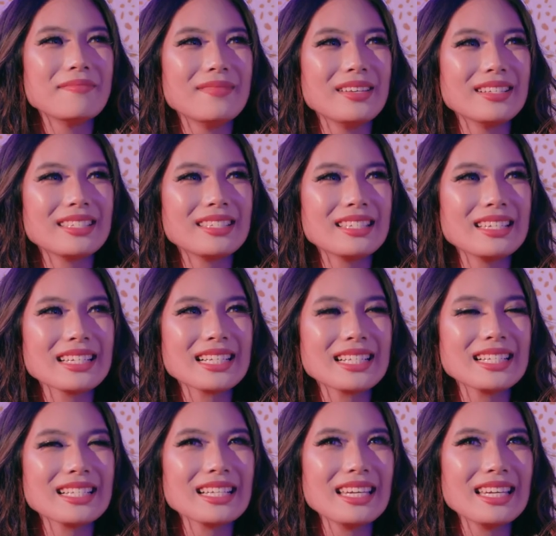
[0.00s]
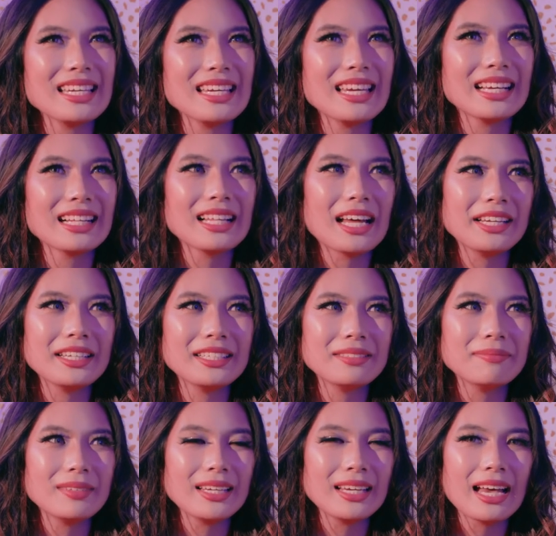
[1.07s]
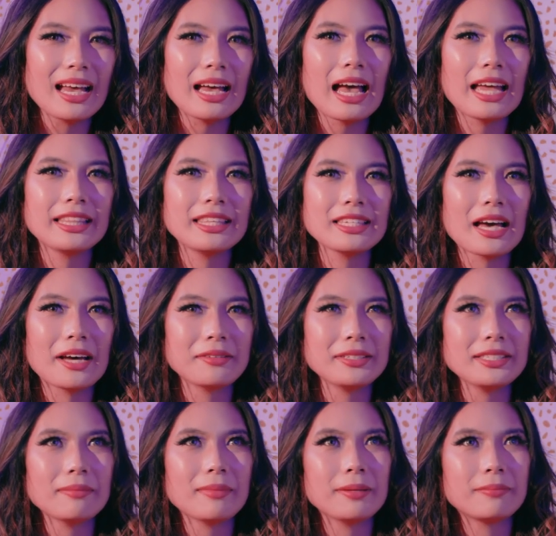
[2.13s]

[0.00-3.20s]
musically inclined as me. I would say my